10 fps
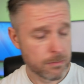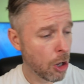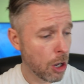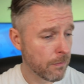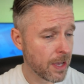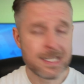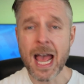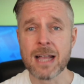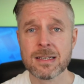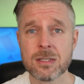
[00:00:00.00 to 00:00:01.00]
of
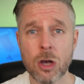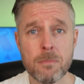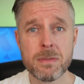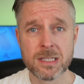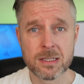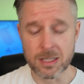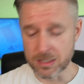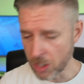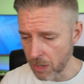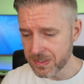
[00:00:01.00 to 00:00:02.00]
attacks on
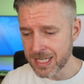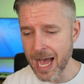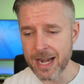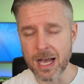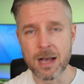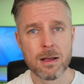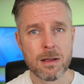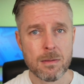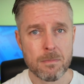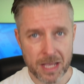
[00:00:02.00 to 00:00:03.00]
businesses, of data
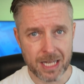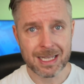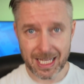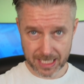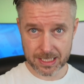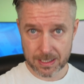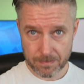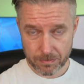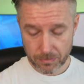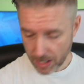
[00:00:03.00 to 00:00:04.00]
being leaked,
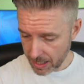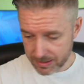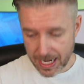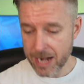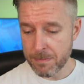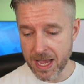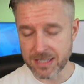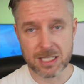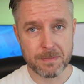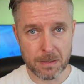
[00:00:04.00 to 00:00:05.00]
okay?
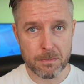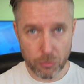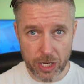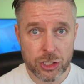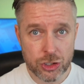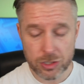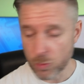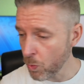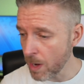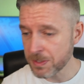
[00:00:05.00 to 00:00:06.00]
Databases being breached,
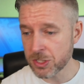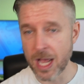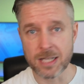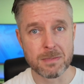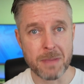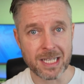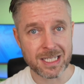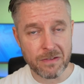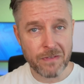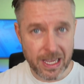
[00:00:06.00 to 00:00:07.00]
websites being
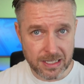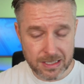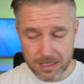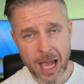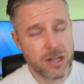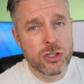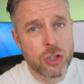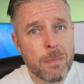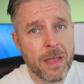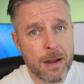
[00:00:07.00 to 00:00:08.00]
defaced. How do you
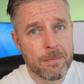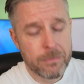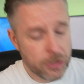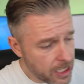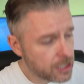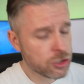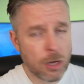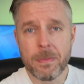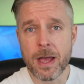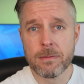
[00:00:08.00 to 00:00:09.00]
stop that? You need to
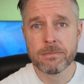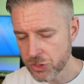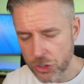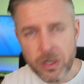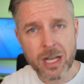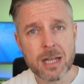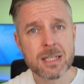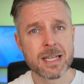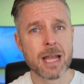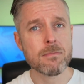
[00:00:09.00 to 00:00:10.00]
stop that. So you need to
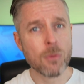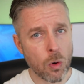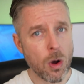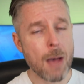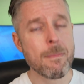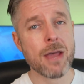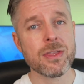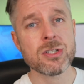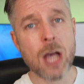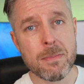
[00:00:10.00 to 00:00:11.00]
understand more about
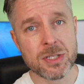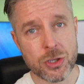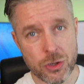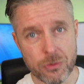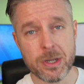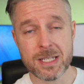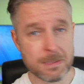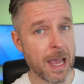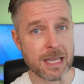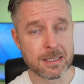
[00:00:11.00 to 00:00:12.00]
the cybersecurity
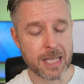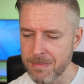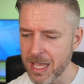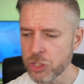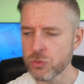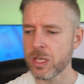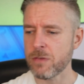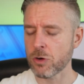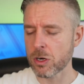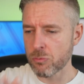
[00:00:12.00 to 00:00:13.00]
space. So making sure that
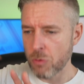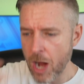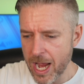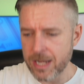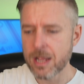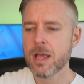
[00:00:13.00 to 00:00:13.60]
you've got a right